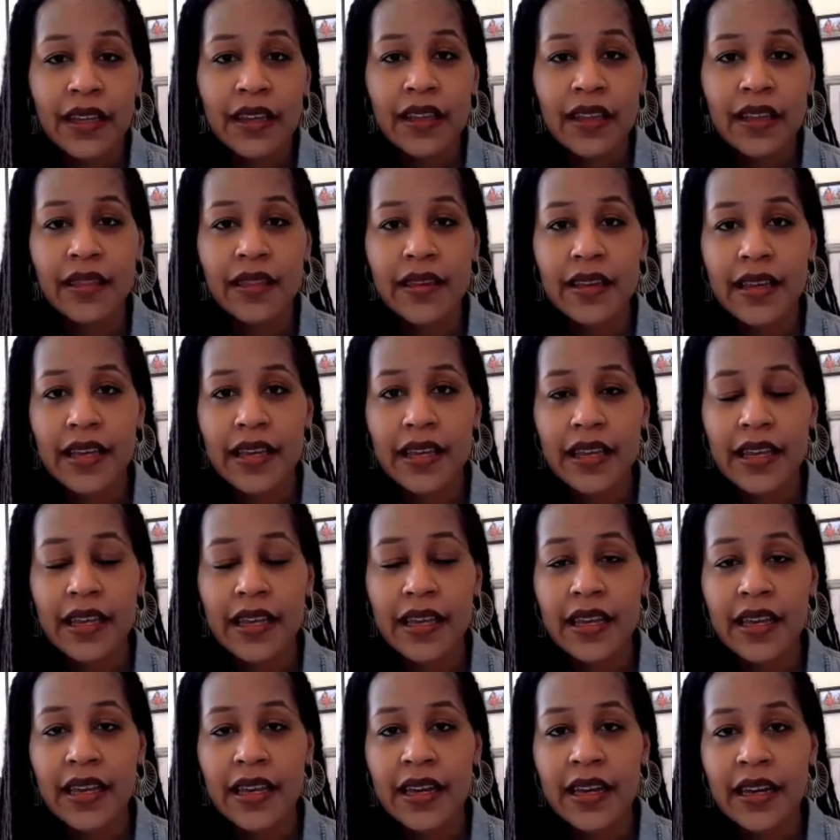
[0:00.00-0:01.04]

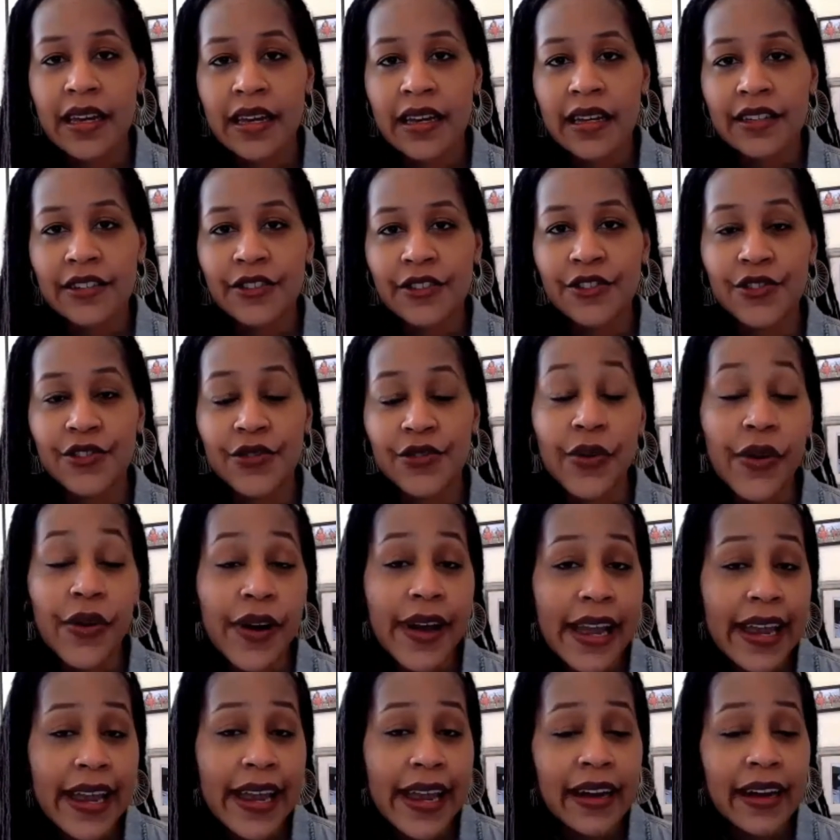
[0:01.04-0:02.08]
the
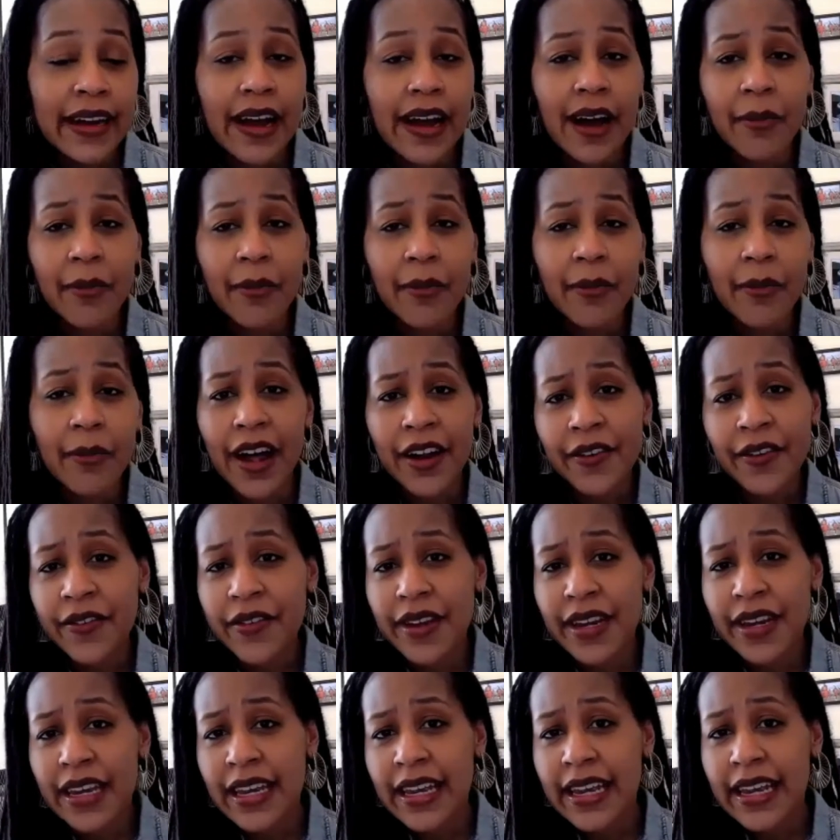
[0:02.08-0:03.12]
joy and
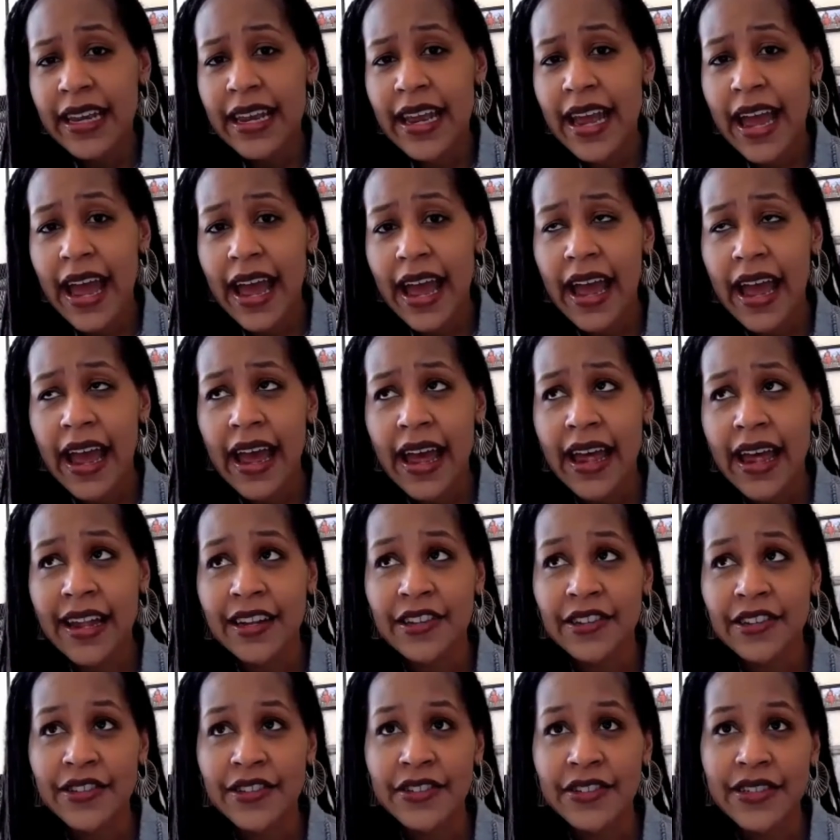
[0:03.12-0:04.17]
camaraderie
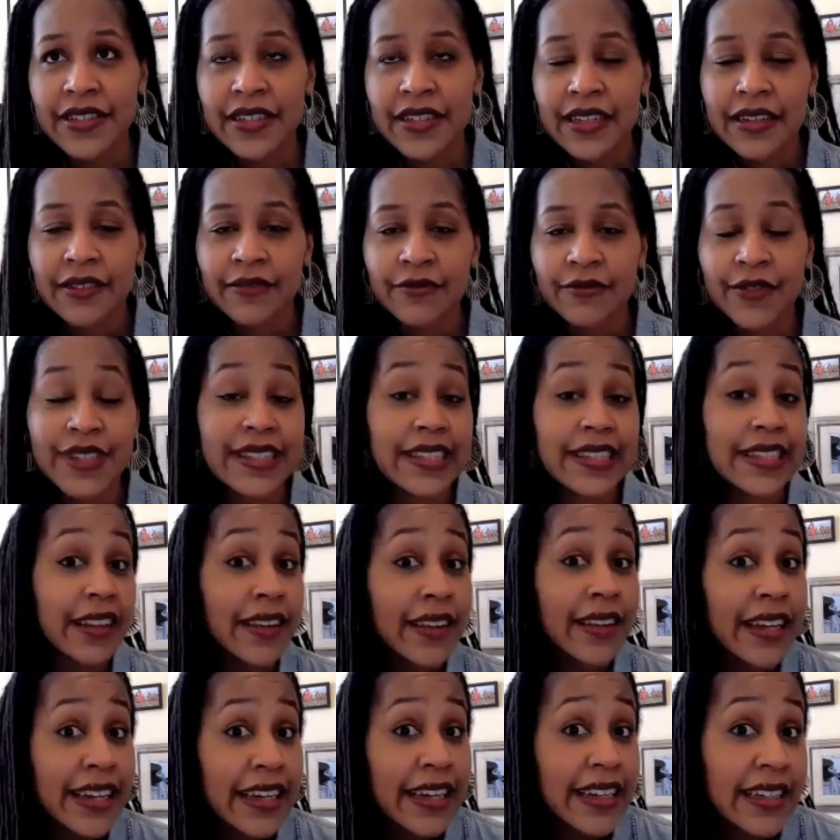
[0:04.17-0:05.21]
and
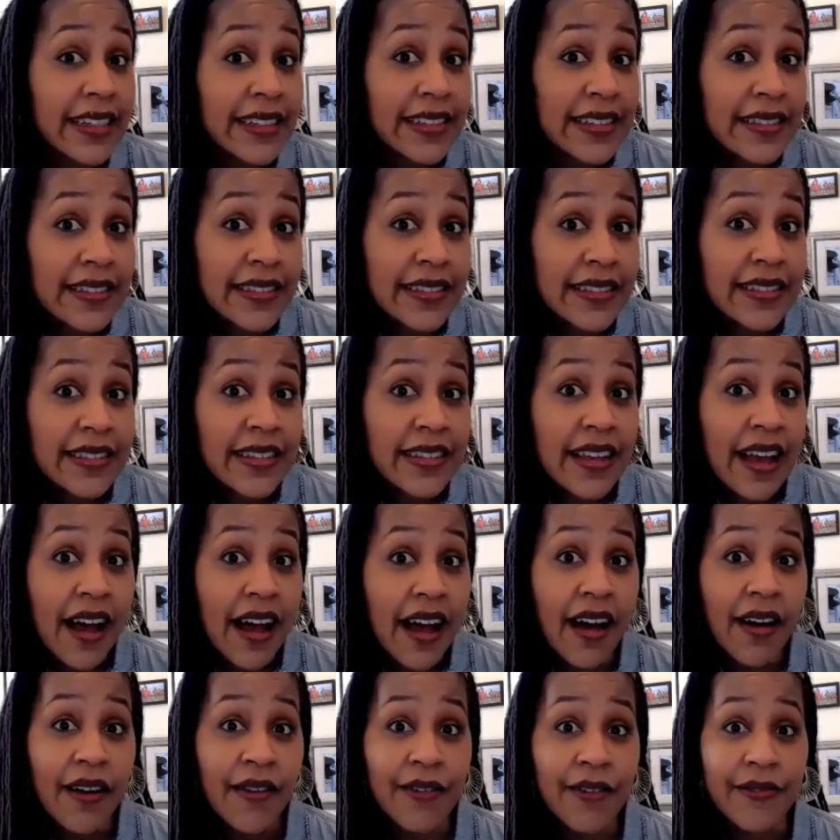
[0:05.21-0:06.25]
resilience
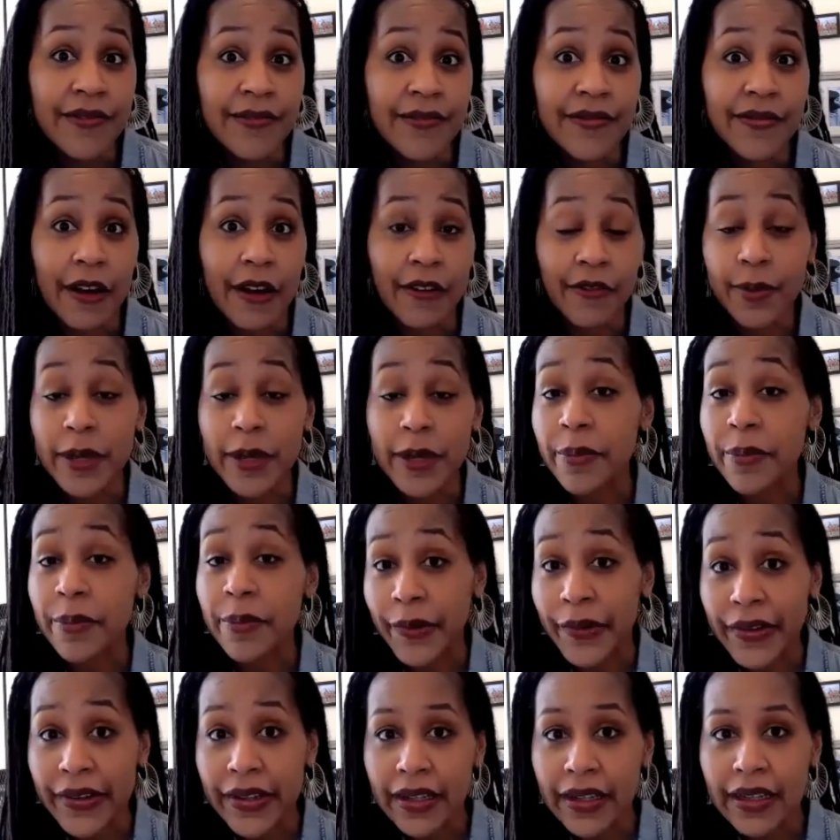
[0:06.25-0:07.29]
of
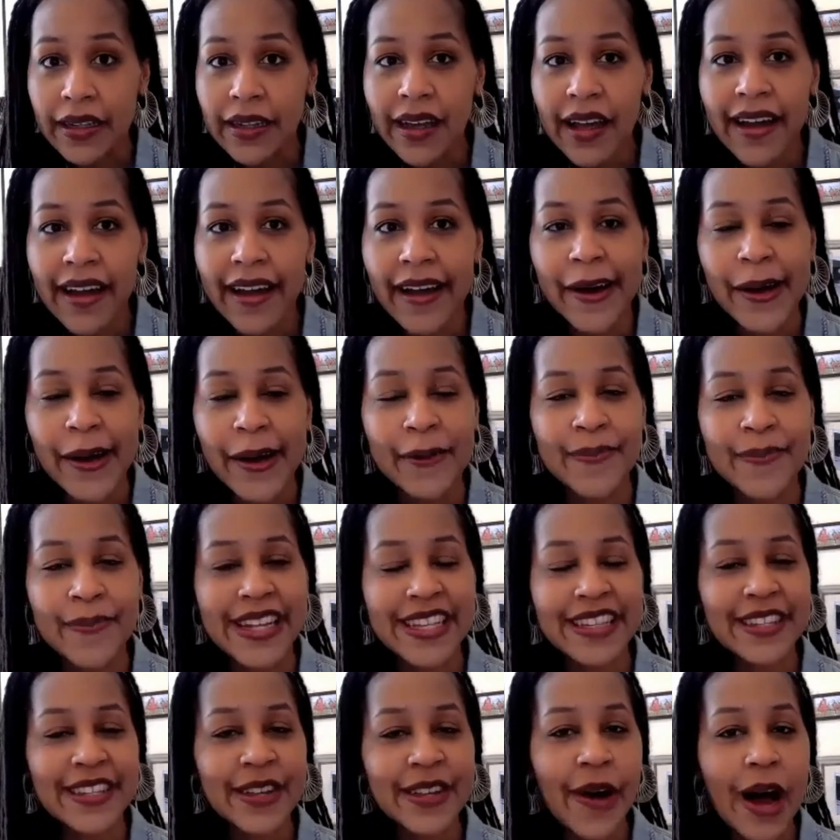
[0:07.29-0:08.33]
people.
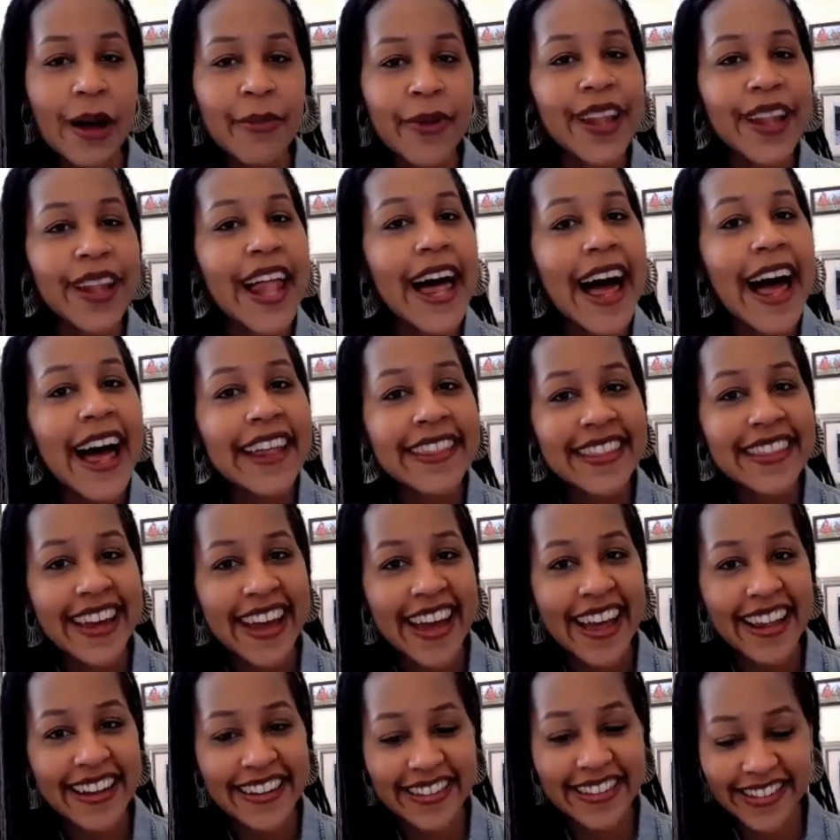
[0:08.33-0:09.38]
And so I'm glad
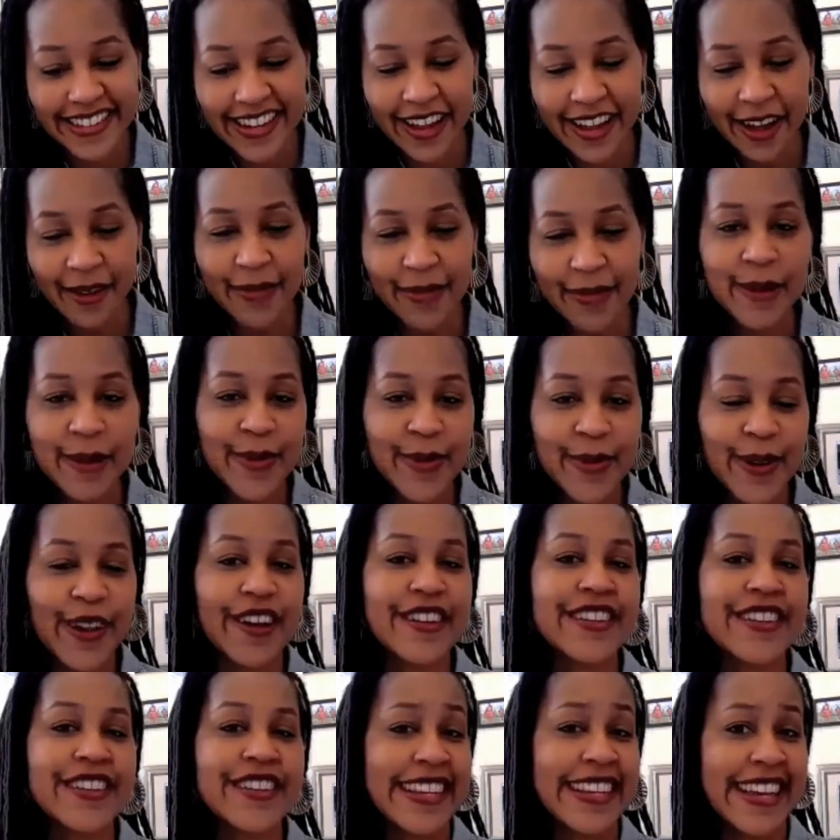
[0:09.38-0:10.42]
that people are
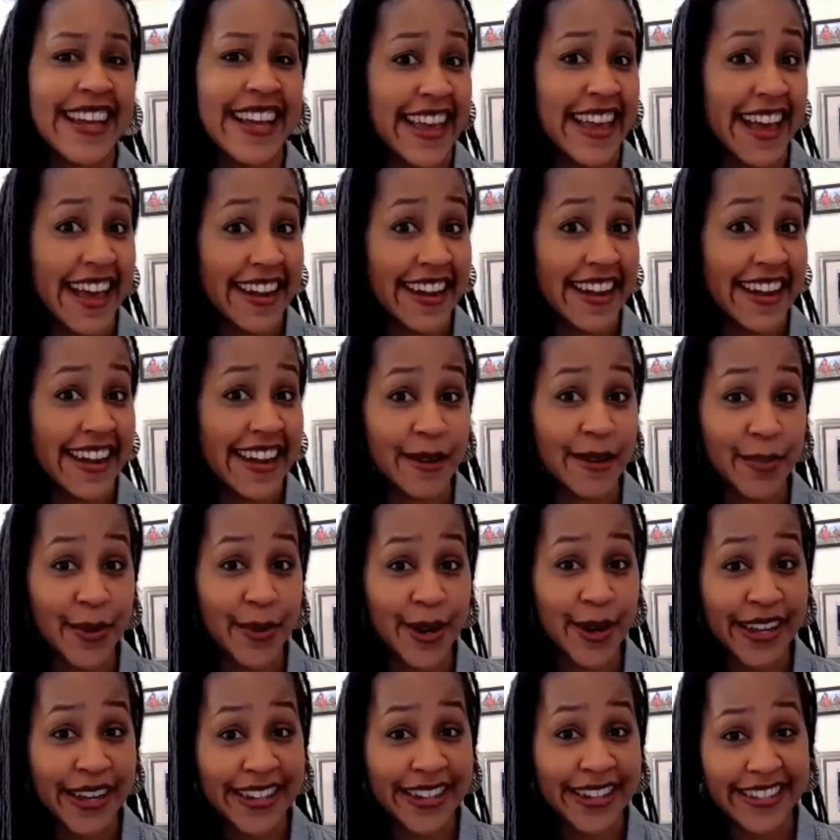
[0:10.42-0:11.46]
seeing that in the
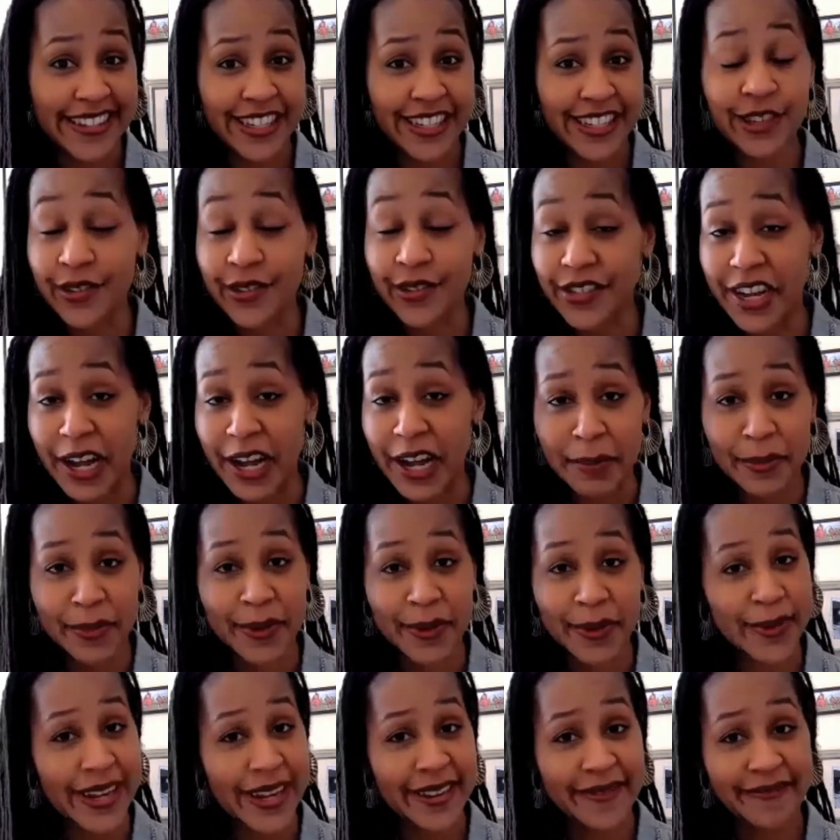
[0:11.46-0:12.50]
book. It's a huge
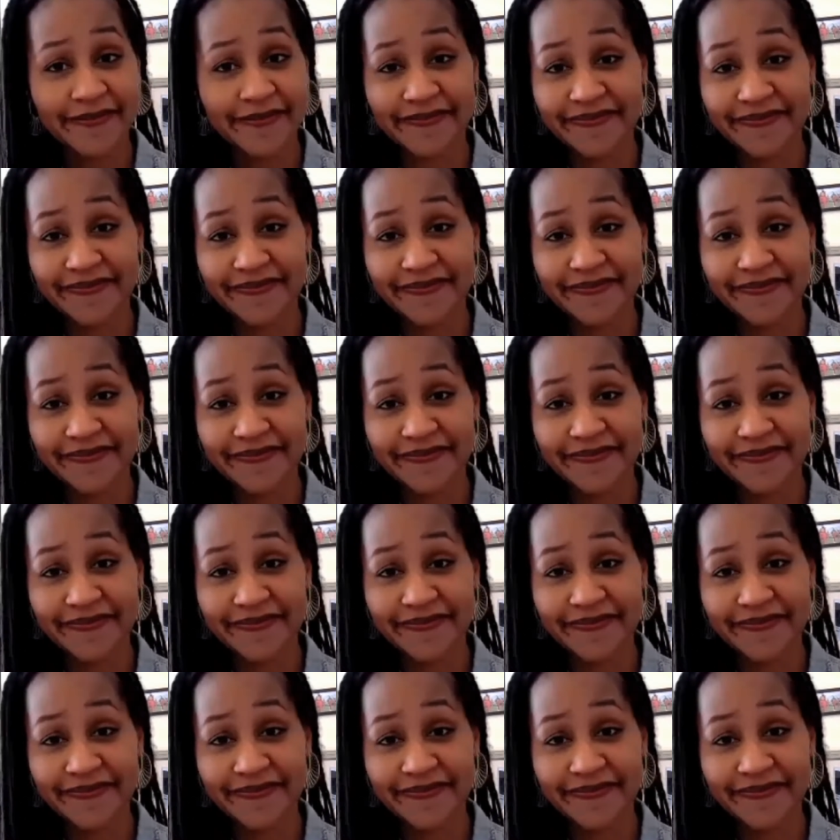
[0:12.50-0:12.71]
compliment.